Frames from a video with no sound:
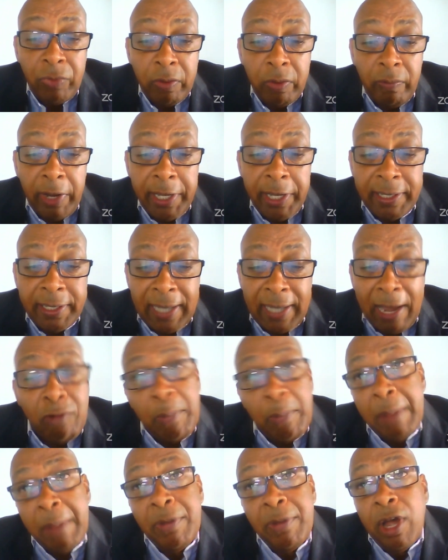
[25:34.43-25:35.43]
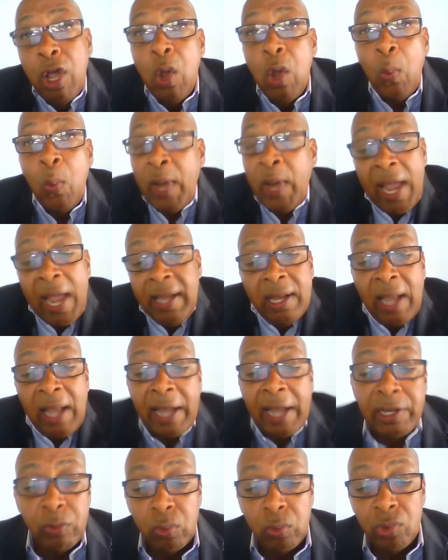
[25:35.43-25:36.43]
right? I remember when I didn't
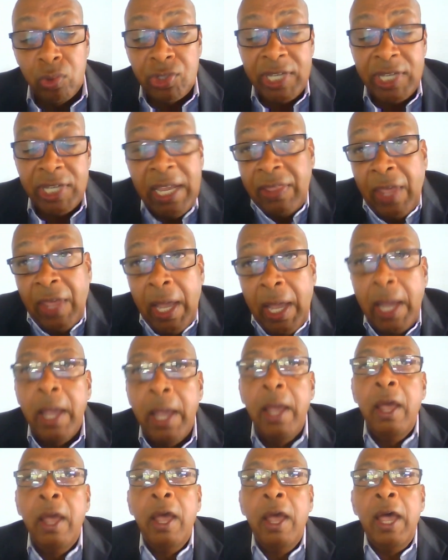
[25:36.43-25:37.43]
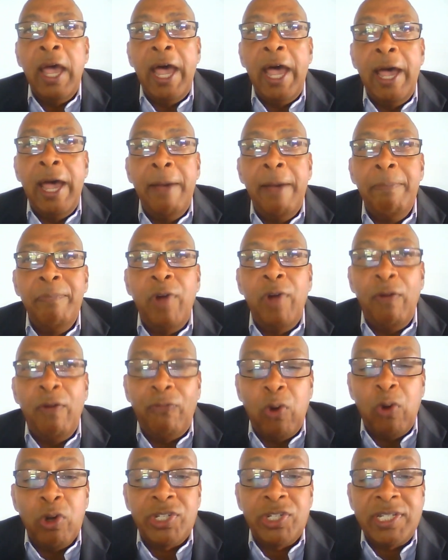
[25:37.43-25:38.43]
like the rules either. Of
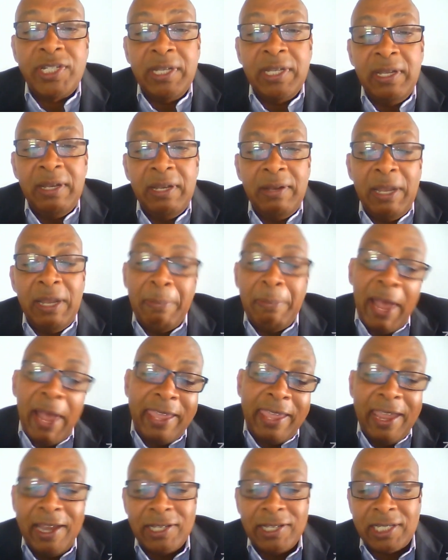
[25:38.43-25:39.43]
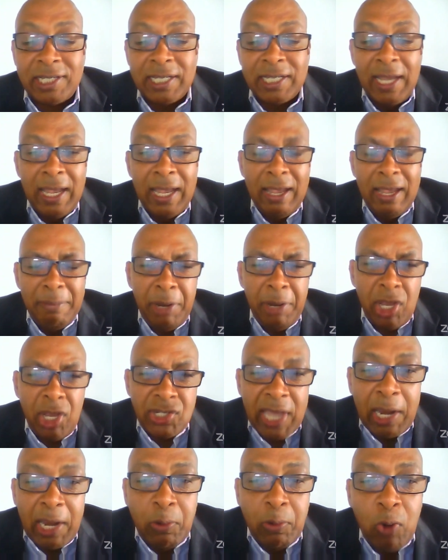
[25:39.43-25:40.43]
course, in my case,
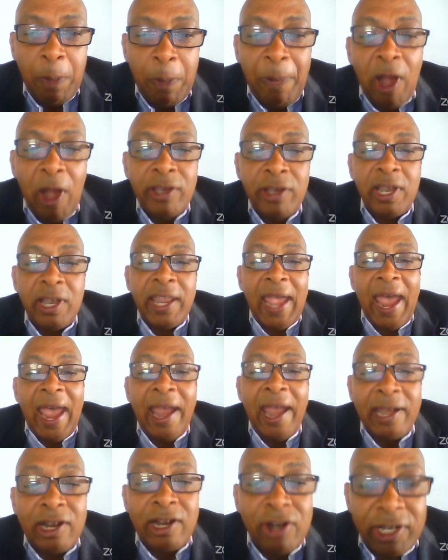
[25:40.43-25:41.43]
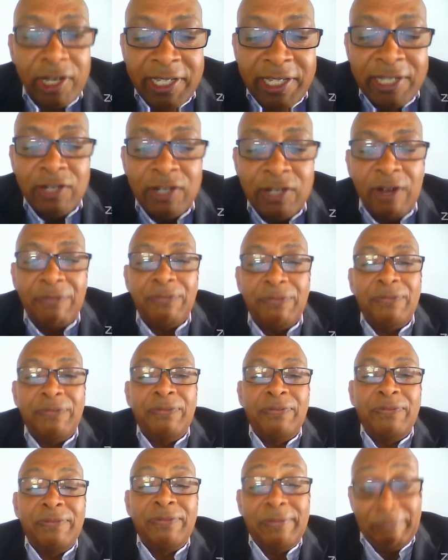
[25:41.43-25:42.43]
because I grew up under the iron curtain of
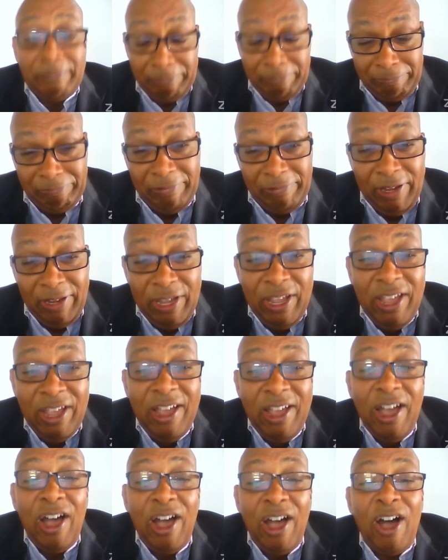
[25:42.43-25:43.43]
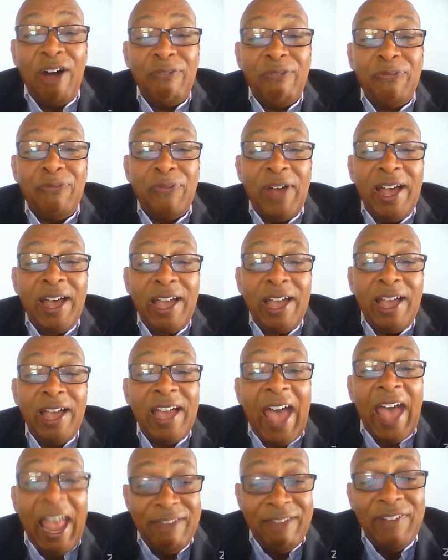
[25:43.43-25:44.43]

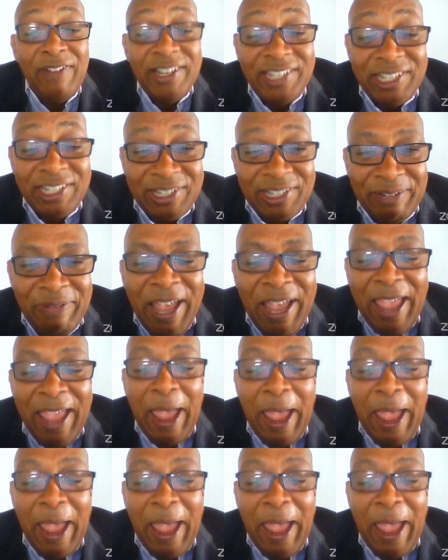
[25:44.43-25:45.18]
Adventism,